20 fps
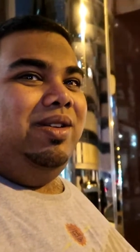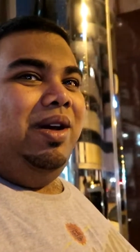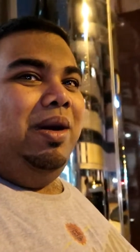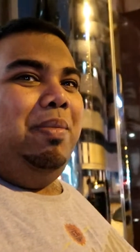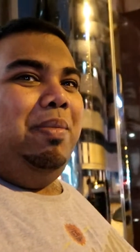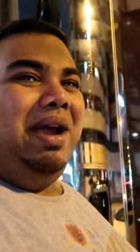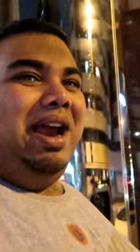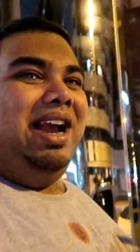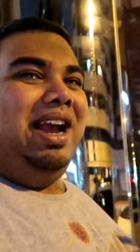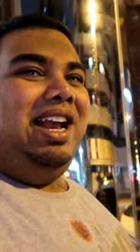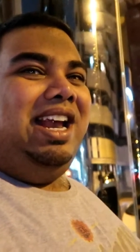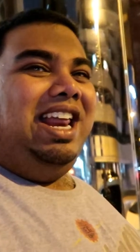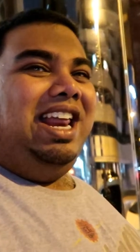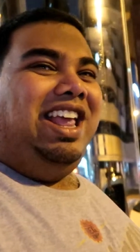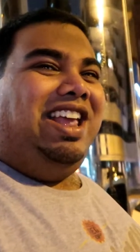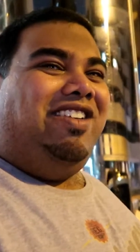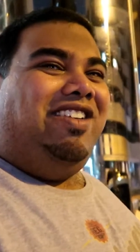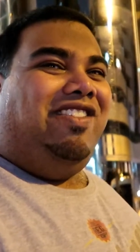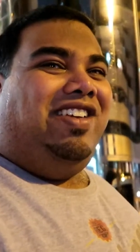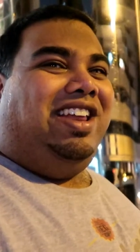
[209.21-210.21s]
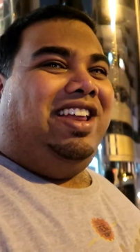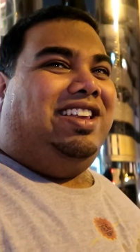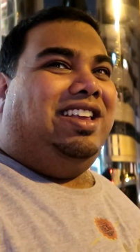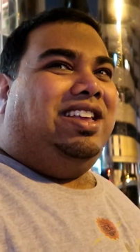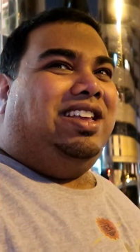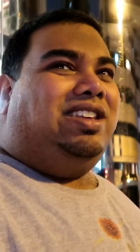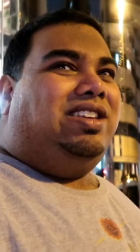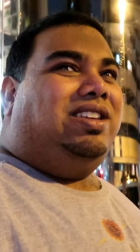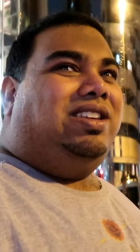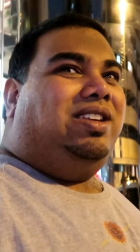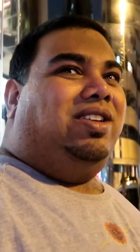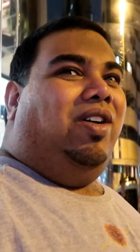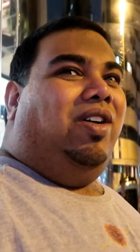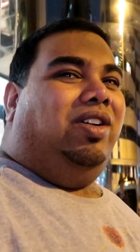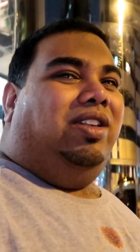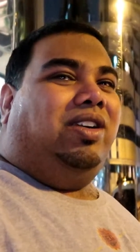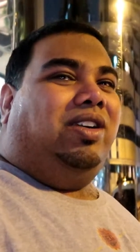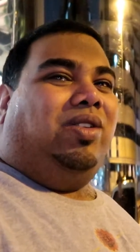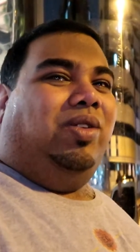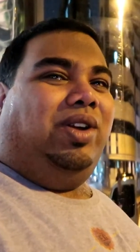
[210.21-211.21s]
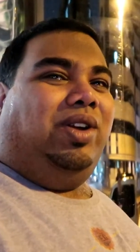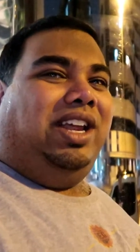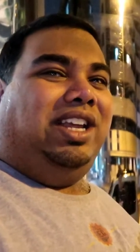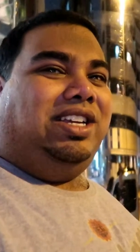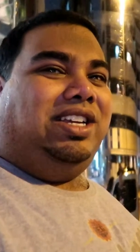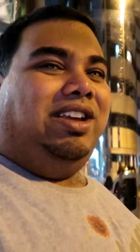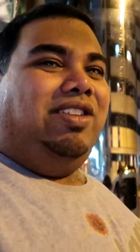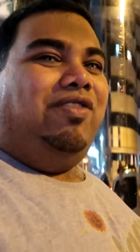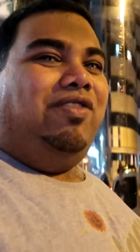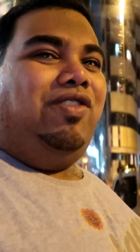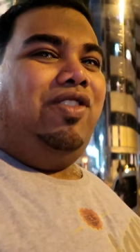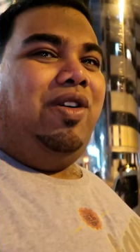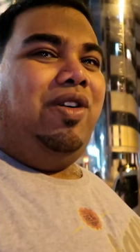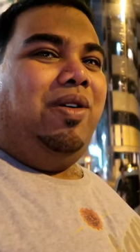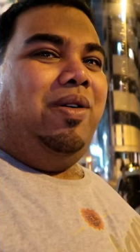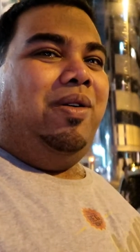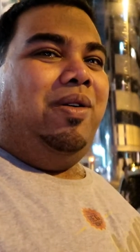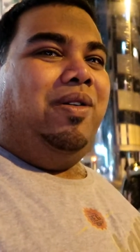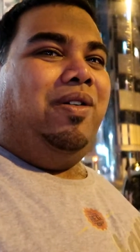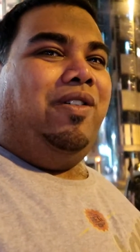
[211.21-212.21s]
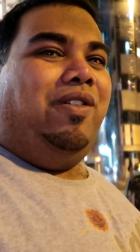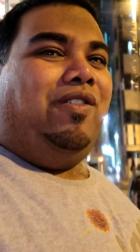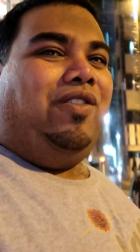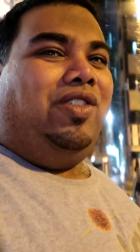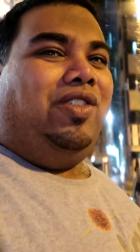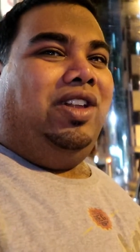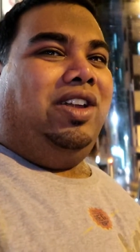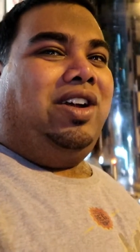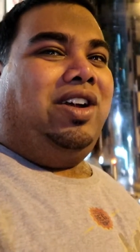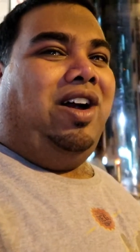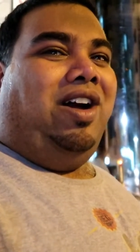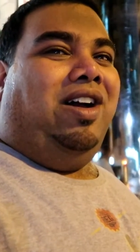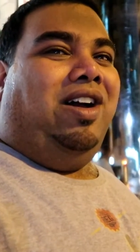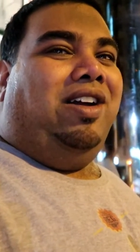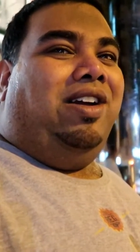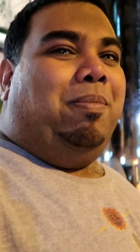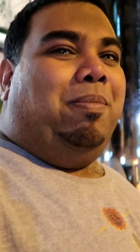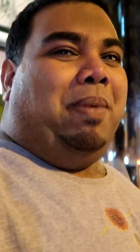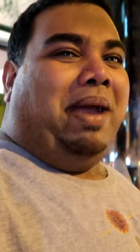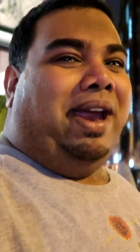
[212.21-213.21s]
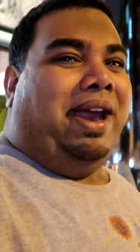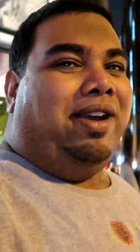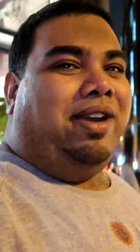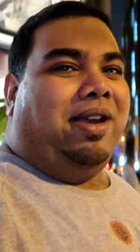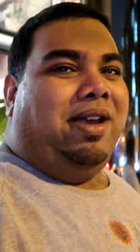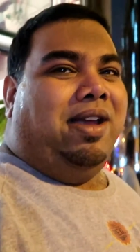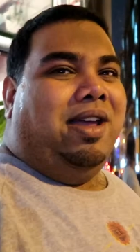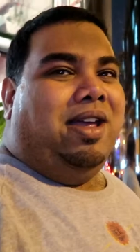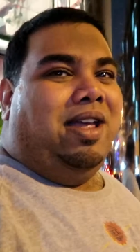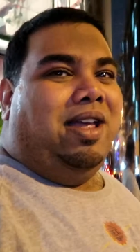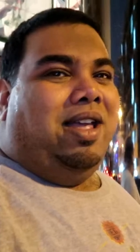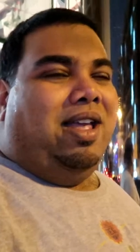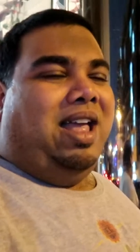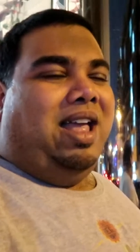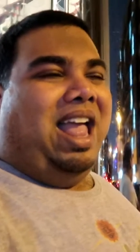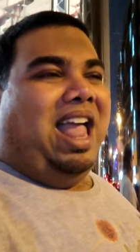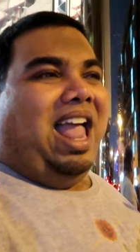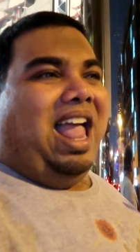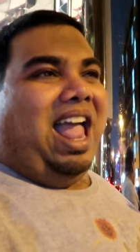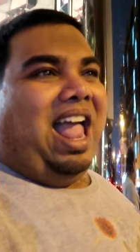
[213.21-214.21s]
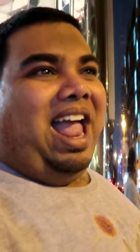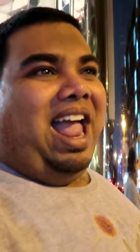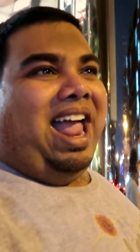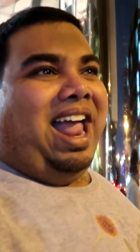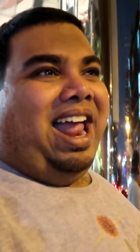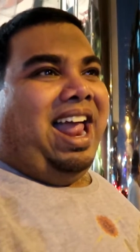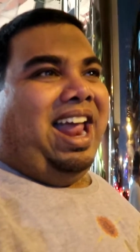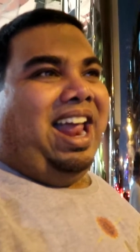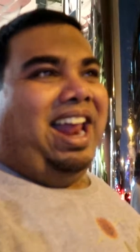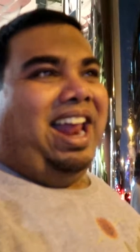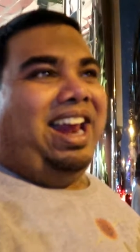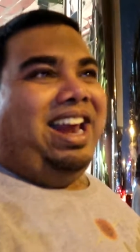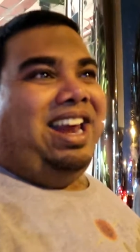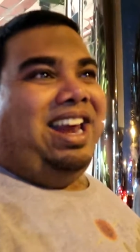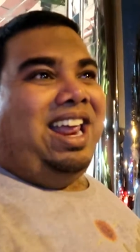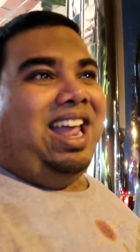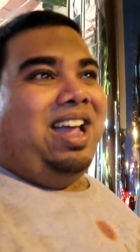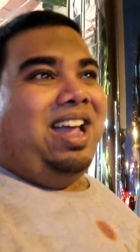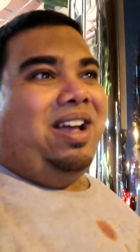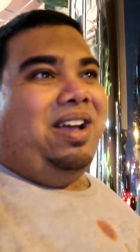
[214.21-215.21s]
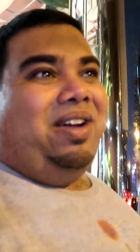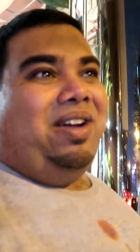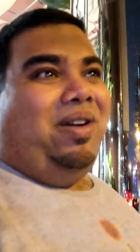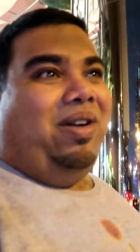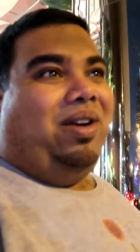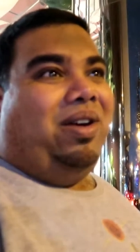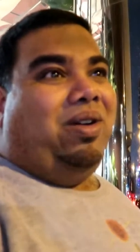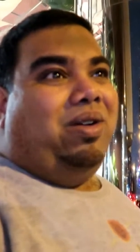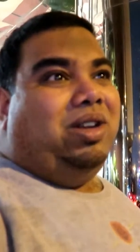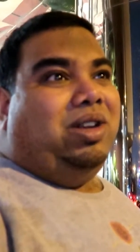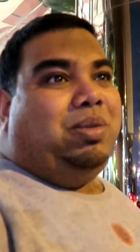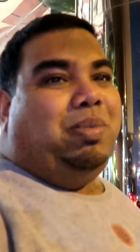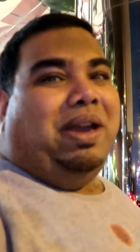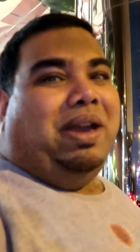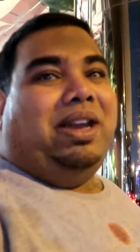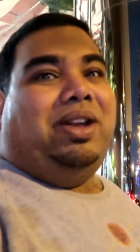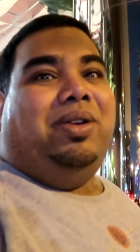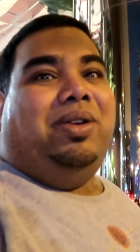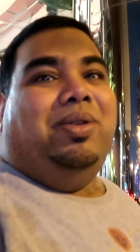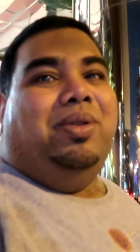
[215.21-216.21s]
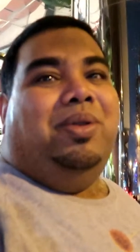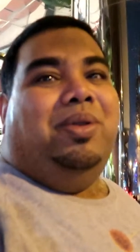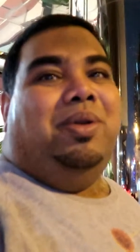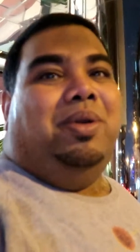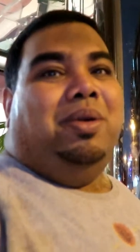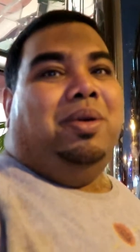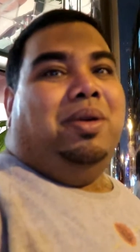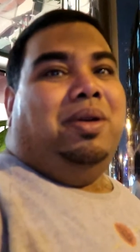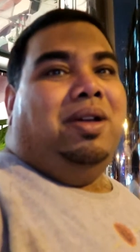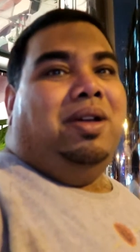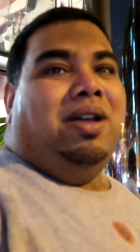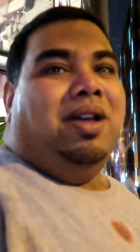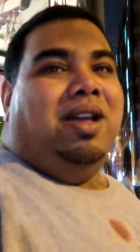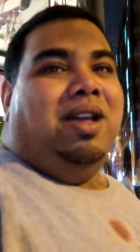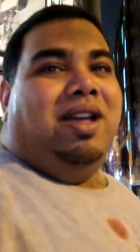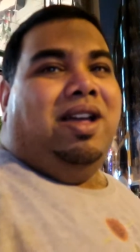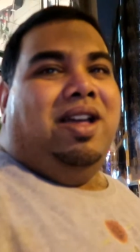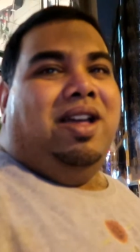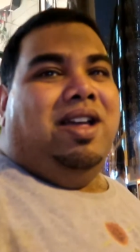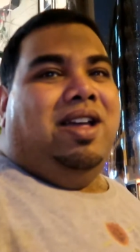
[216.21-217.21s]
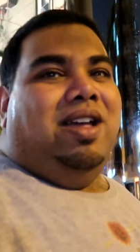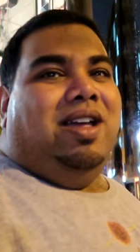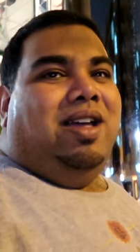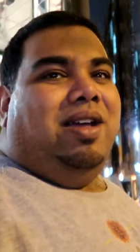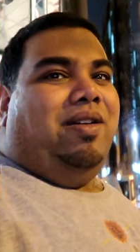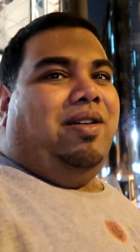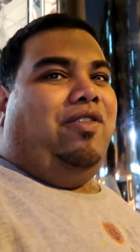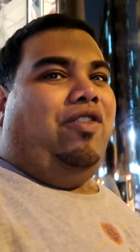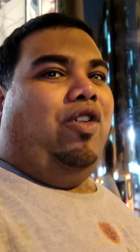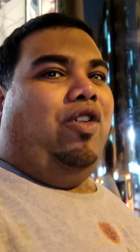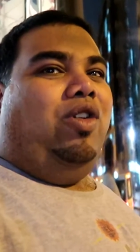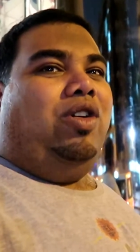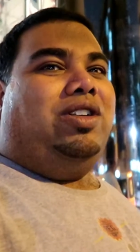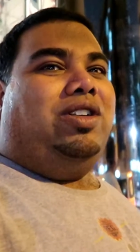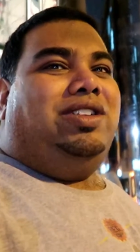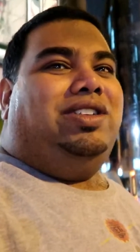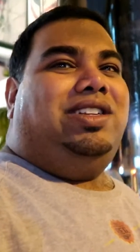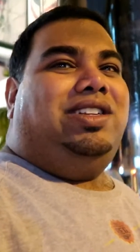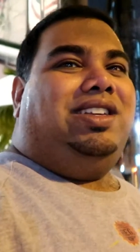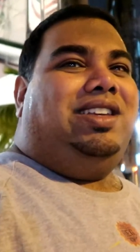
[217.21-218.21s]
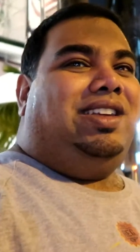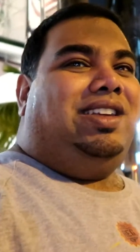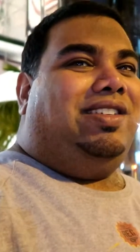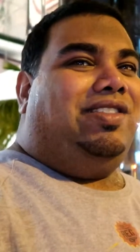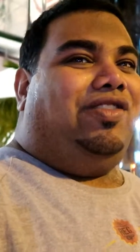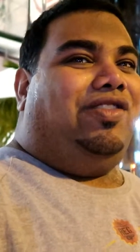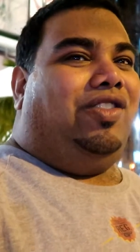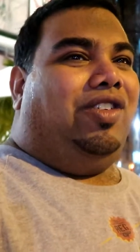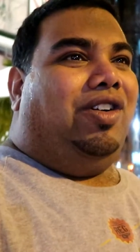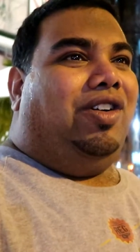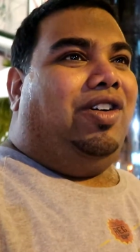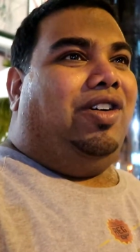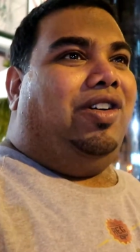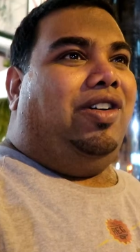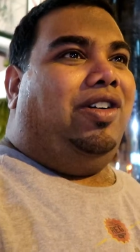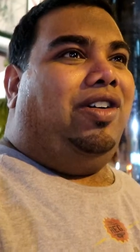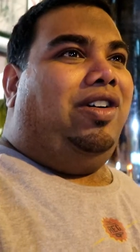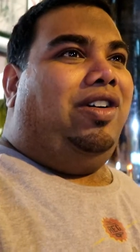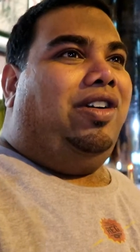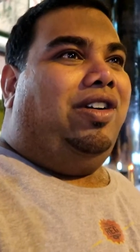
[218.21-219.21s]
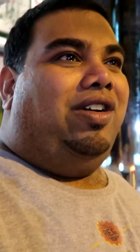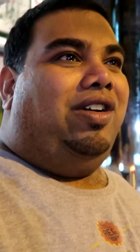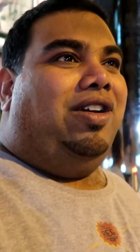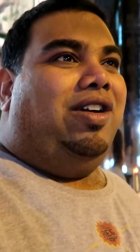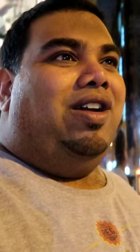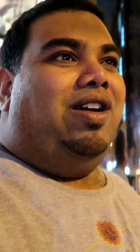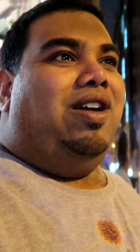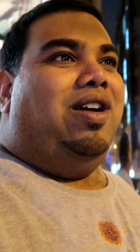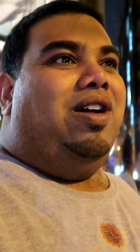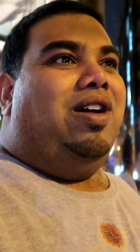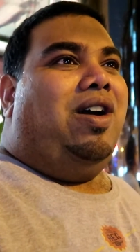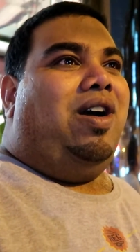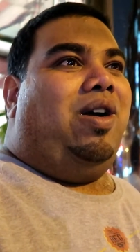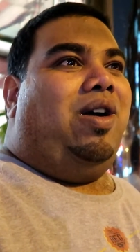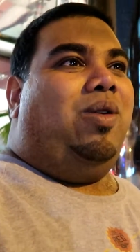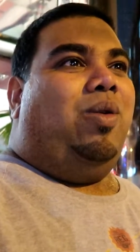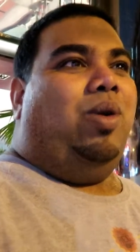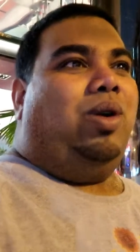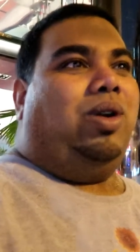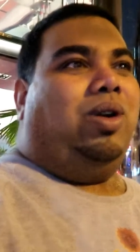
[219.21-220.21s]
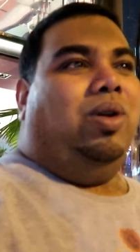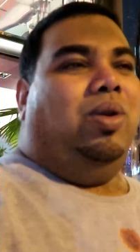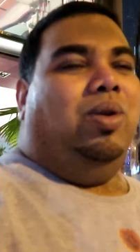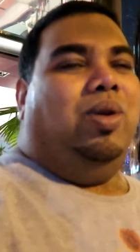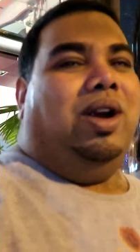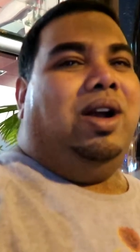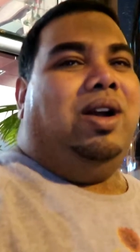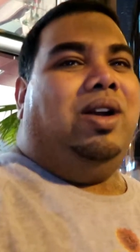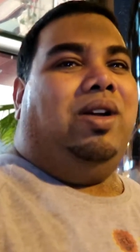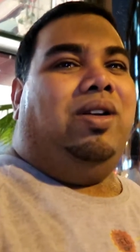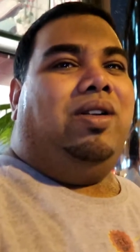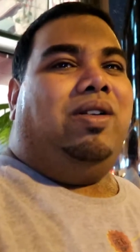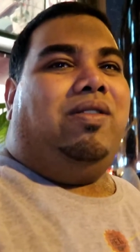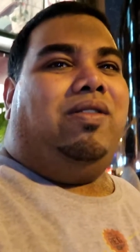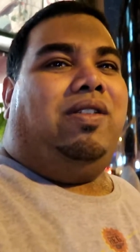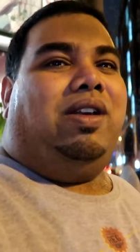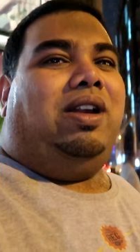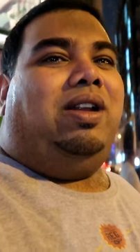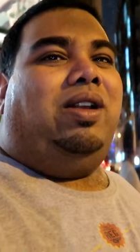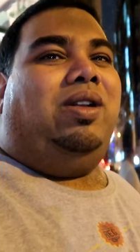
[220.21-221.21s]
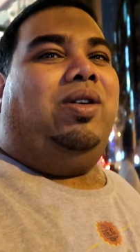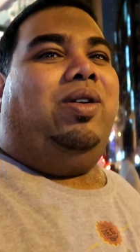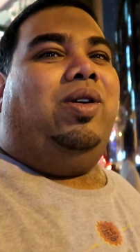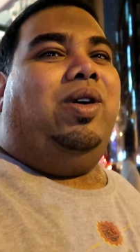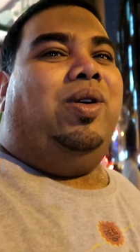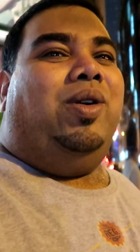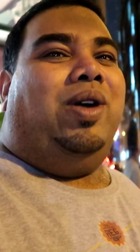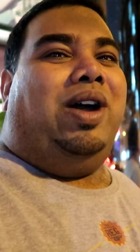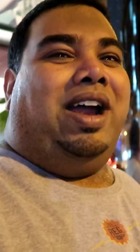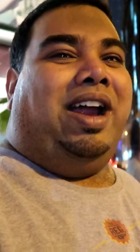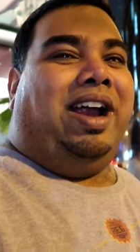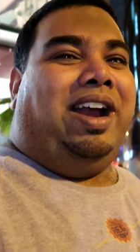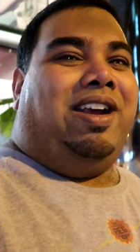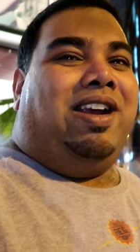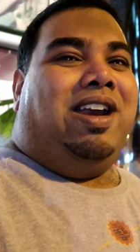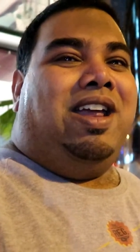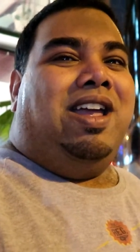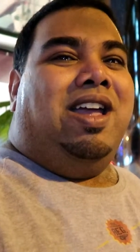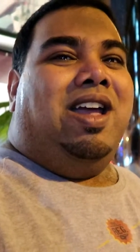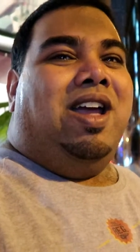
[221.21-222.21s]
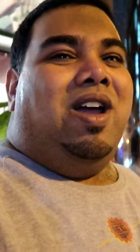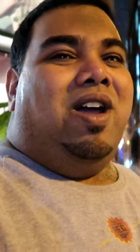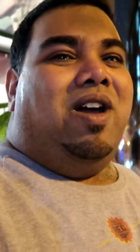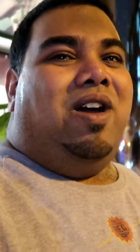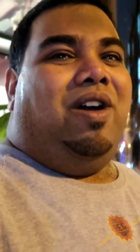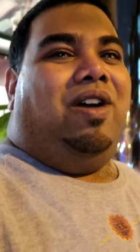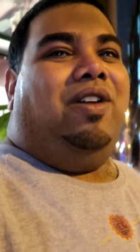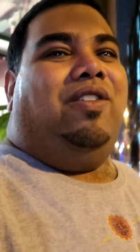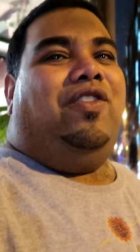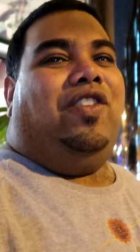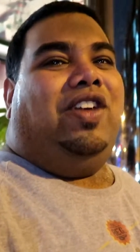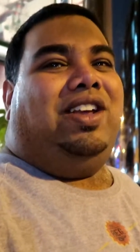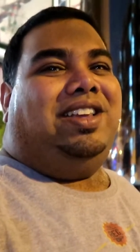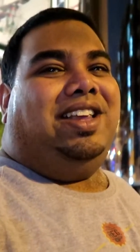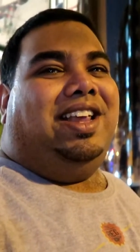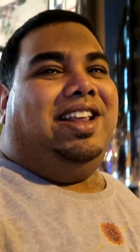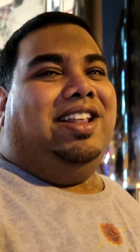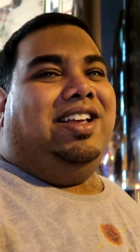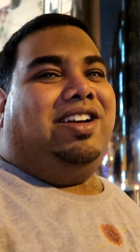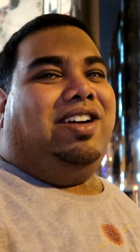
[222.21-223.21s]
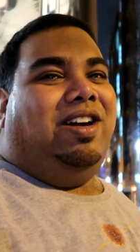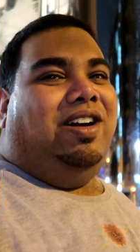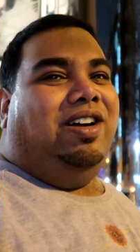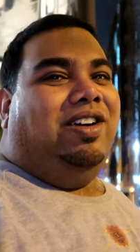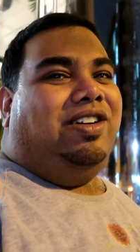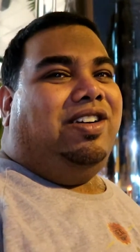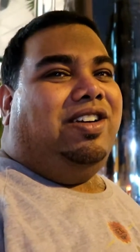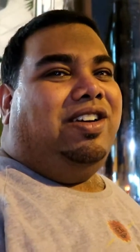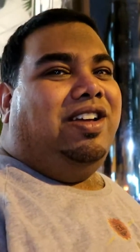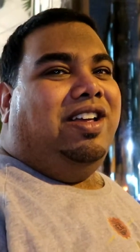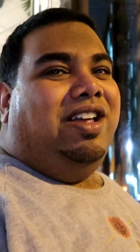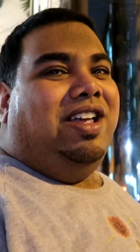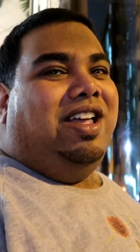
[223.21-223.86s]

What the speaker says: So apparently we just got the quotation for the car repair, and yeah, going to go speak to folks on what to do and all, whether to go ahead on fixing the car